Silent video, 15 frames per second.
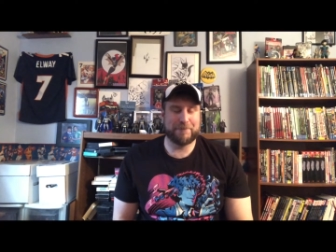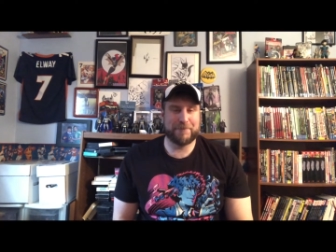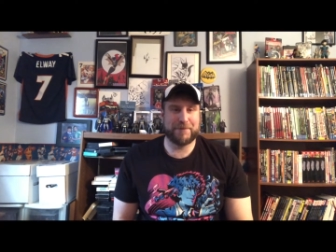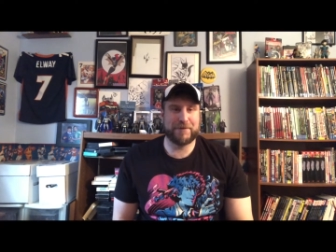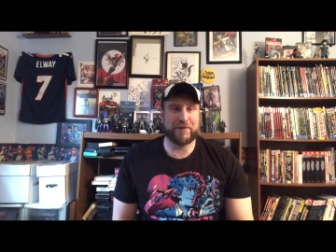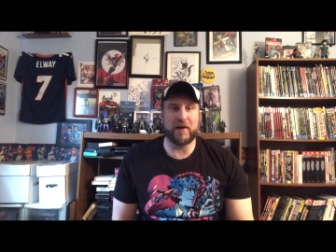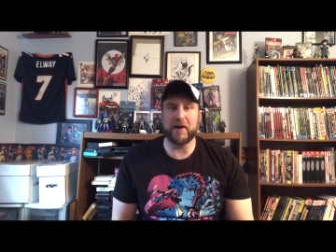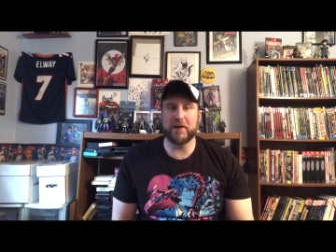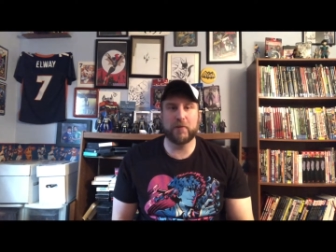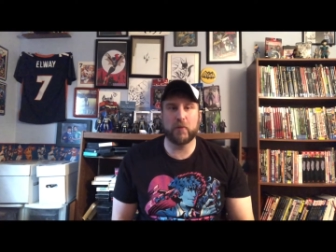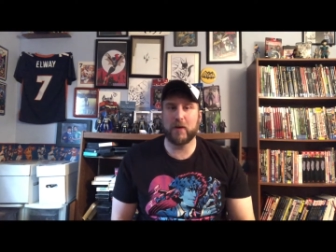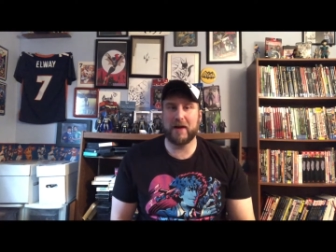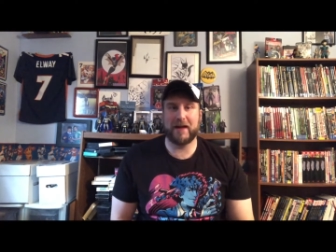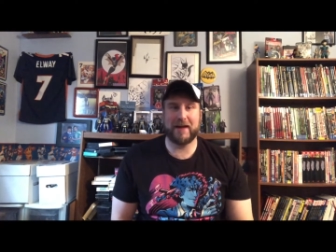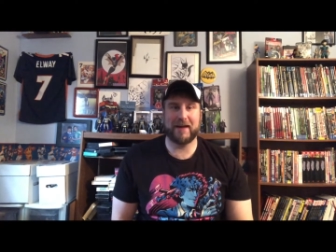fun
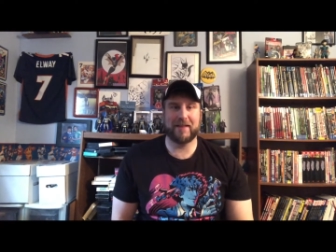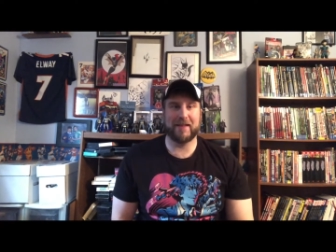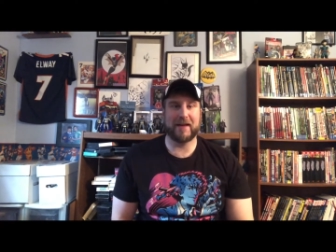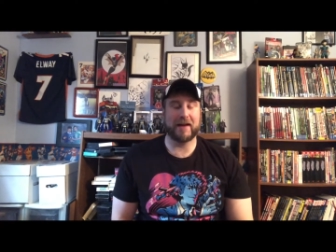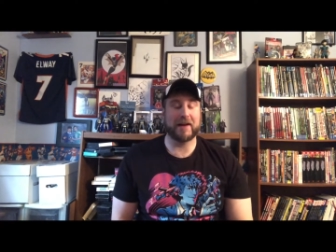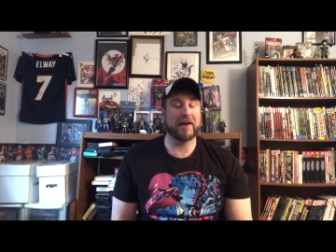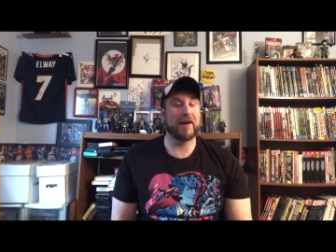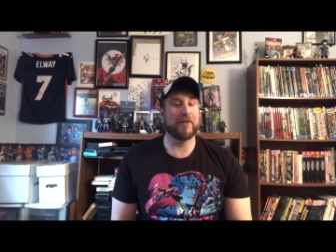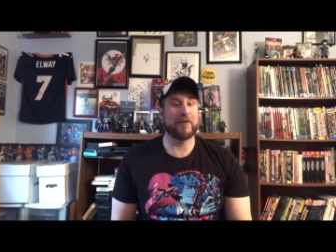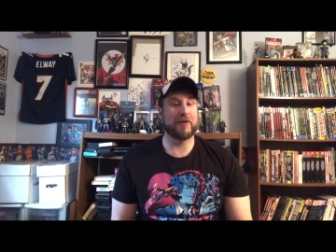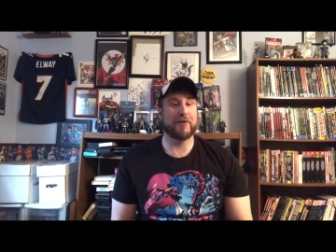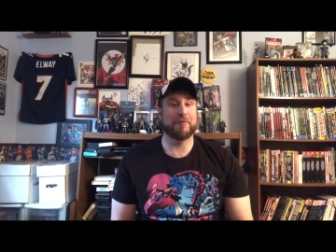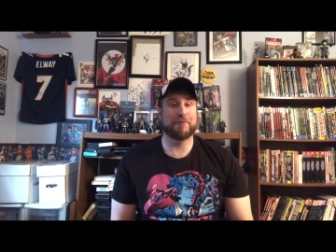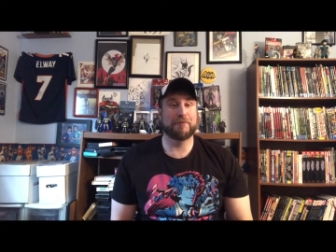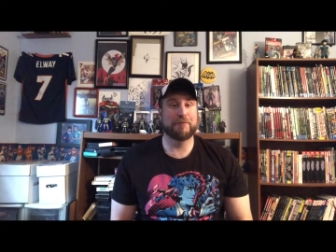way like
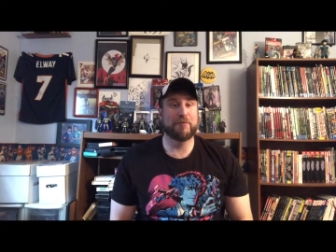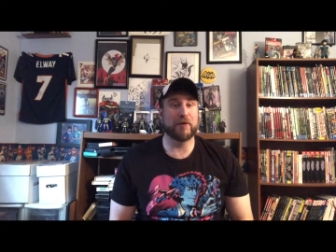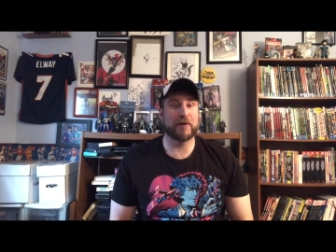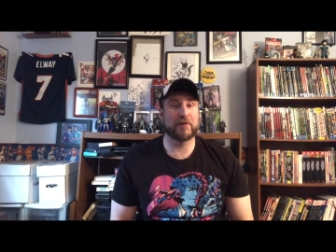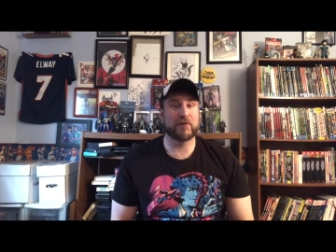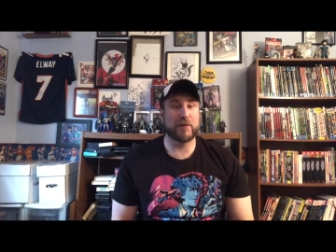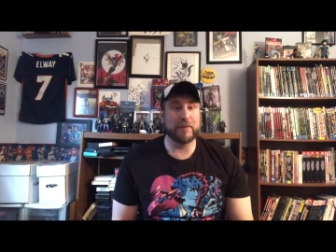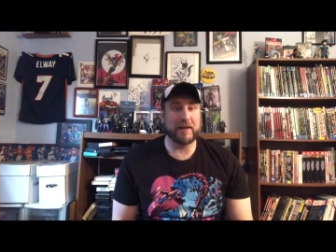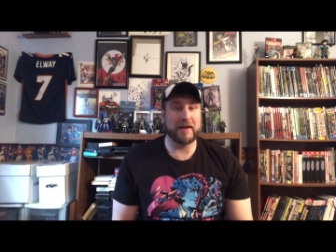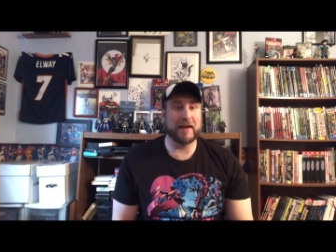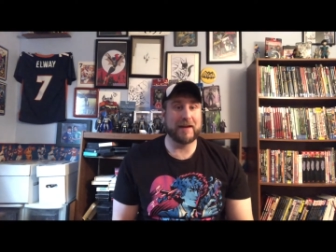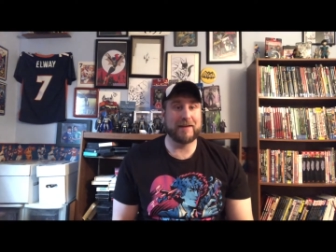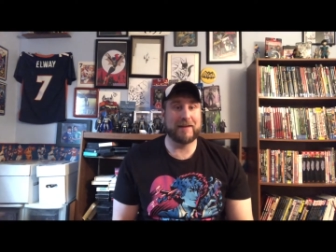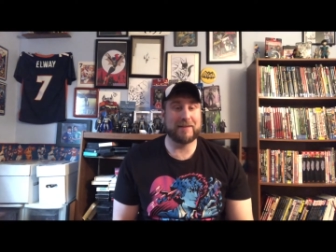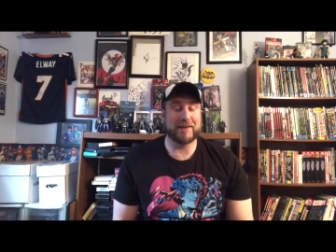other books from the
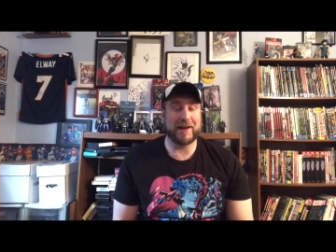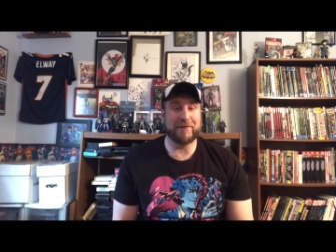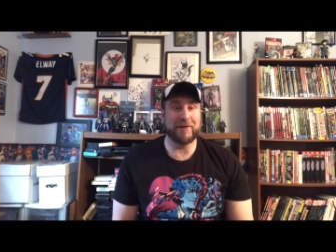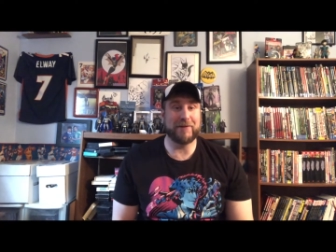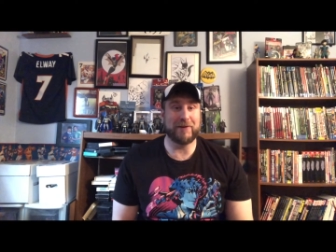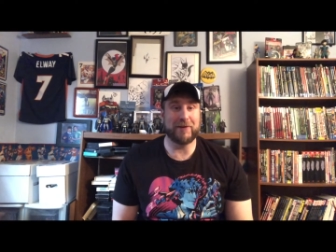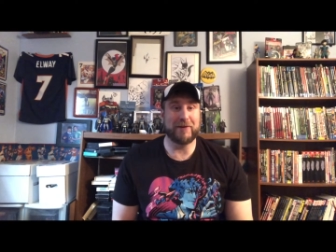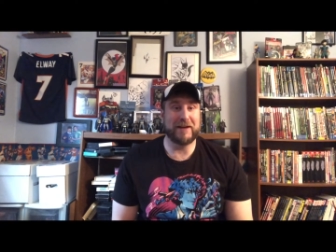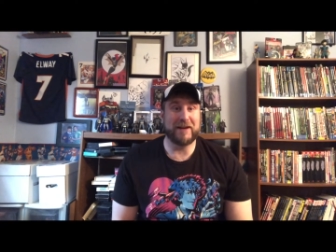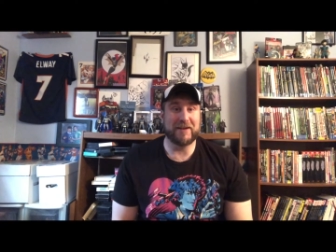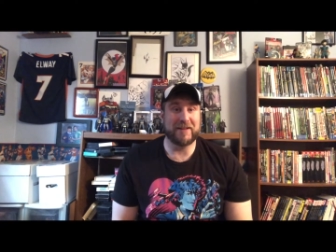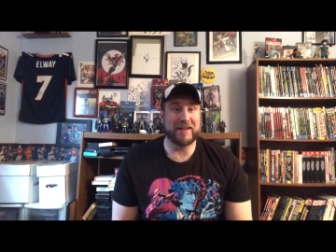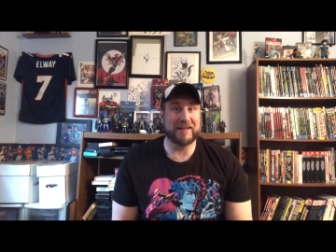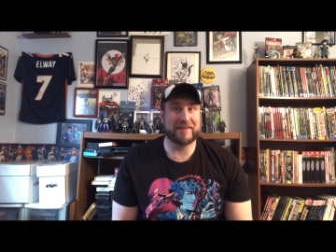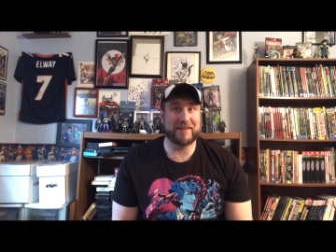nineties I've reviewed here.
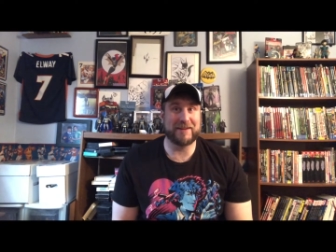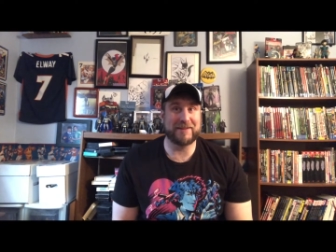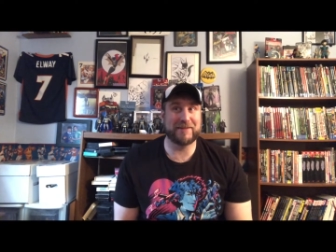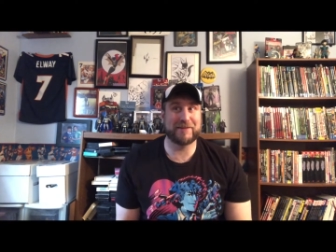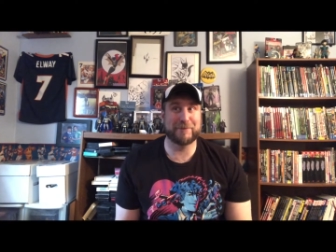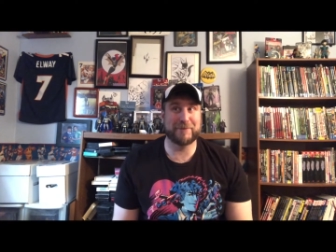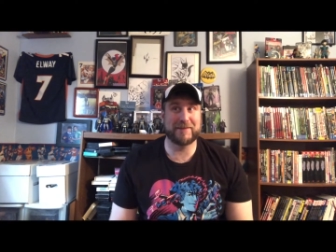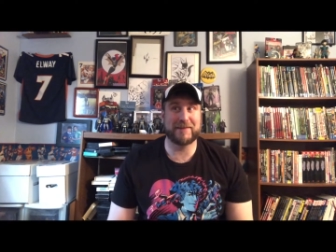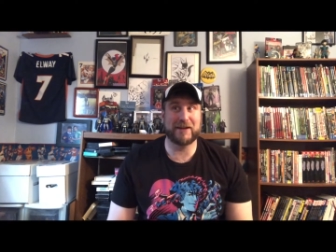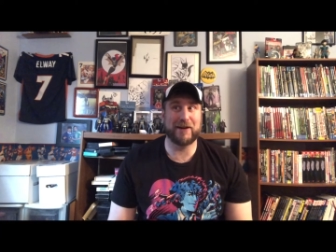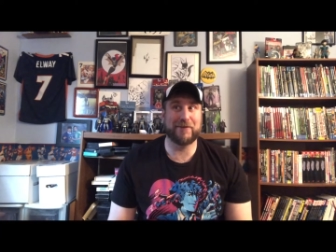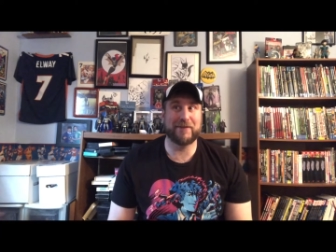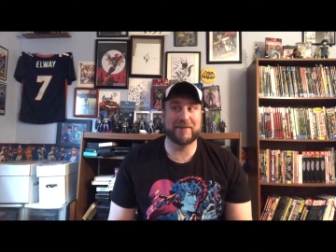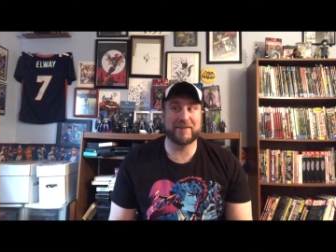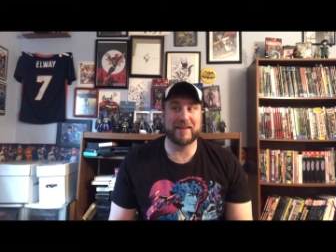Like, there's some
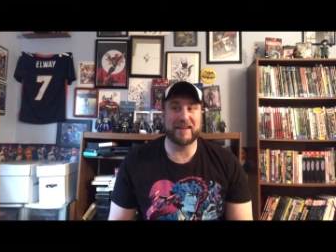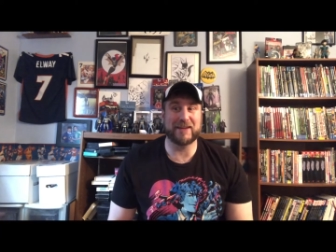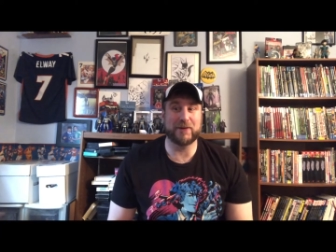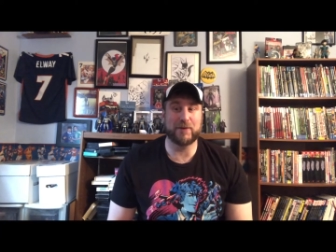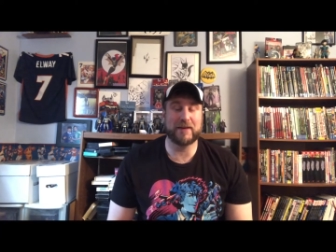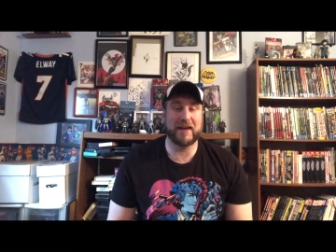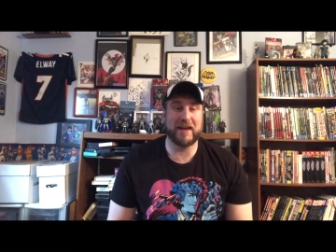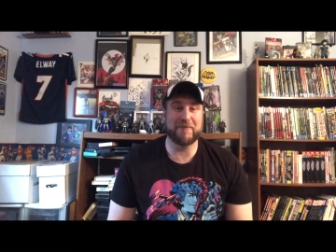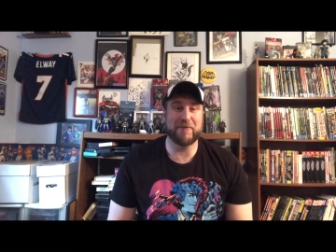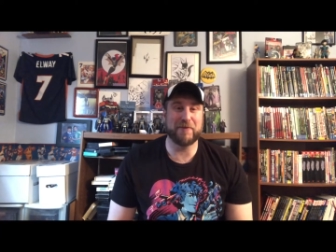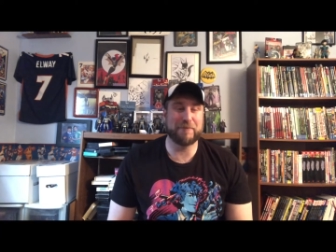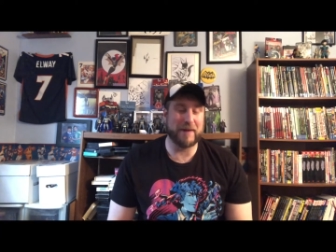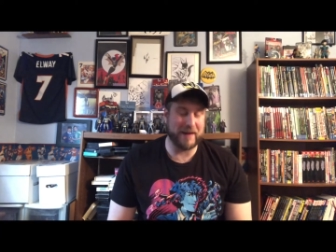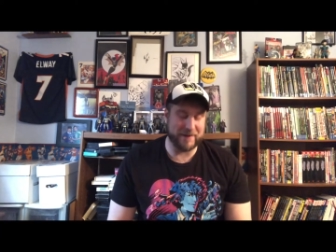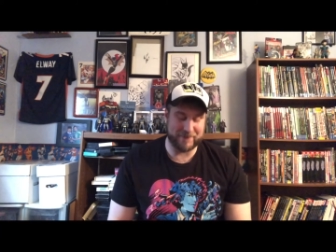stuff, it's like, okay, move
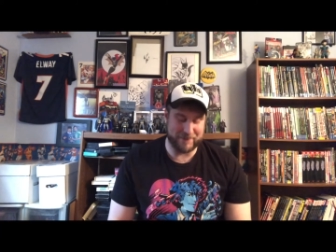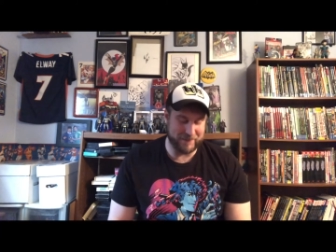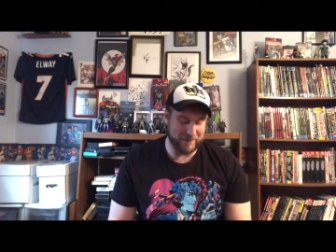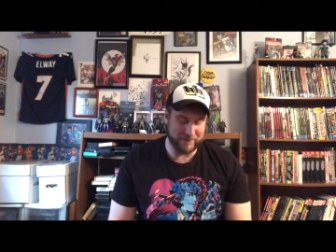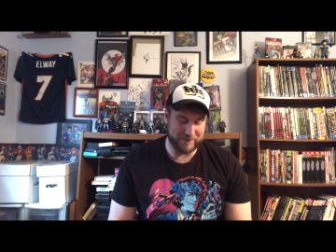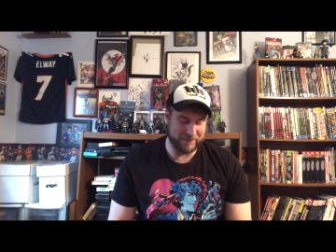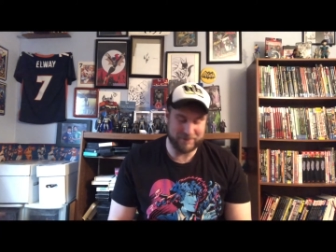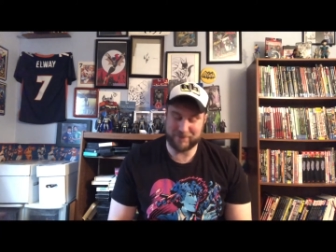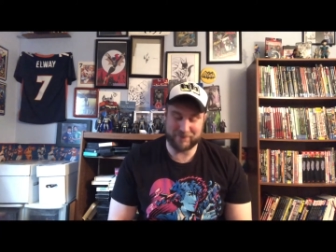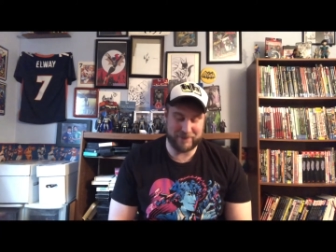past this.